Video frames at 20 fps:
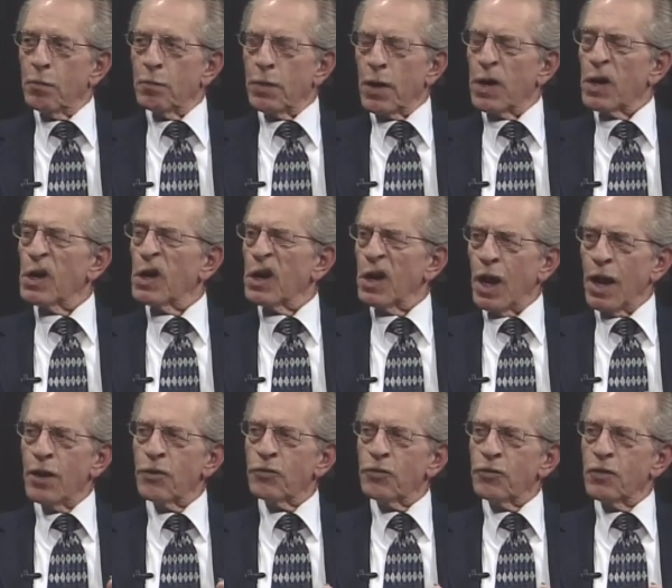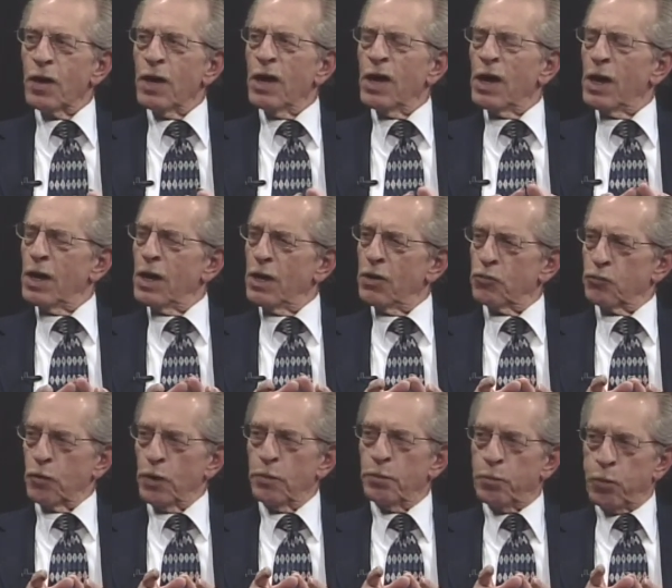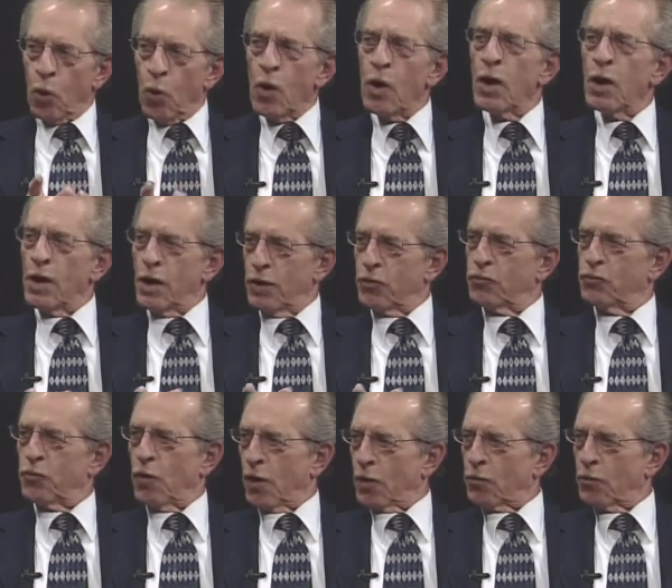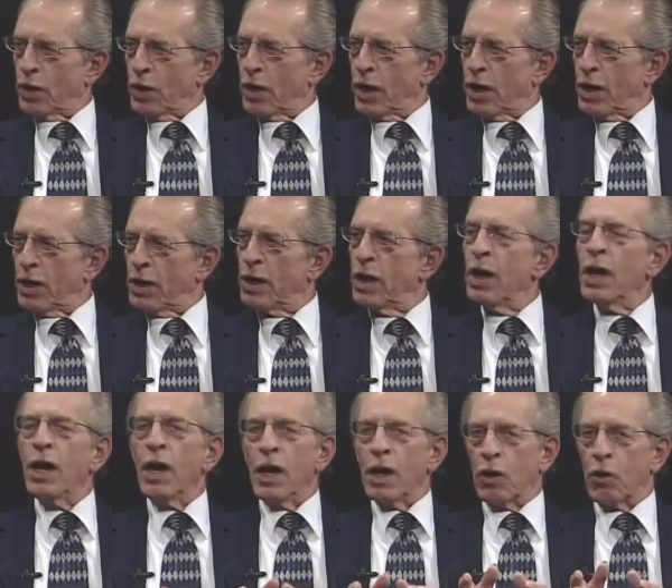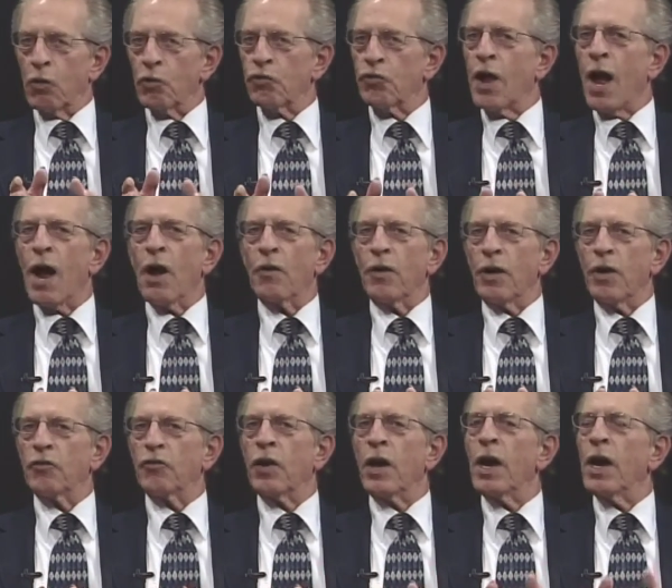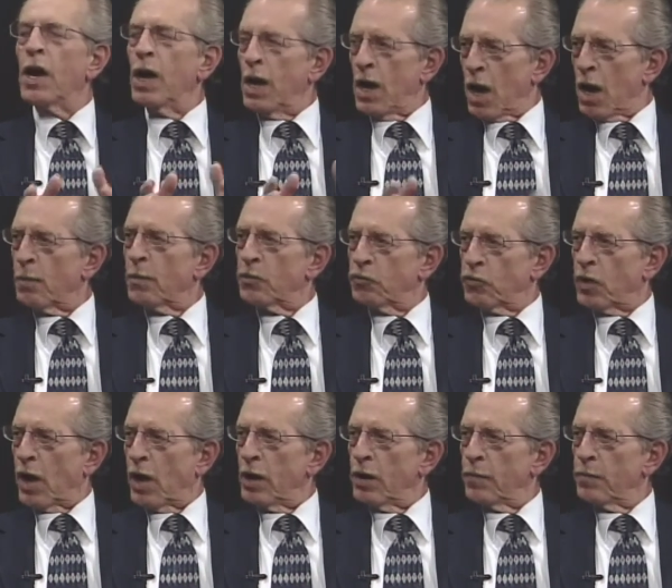But unless it is reported as drug-related, it goes down as a homicide.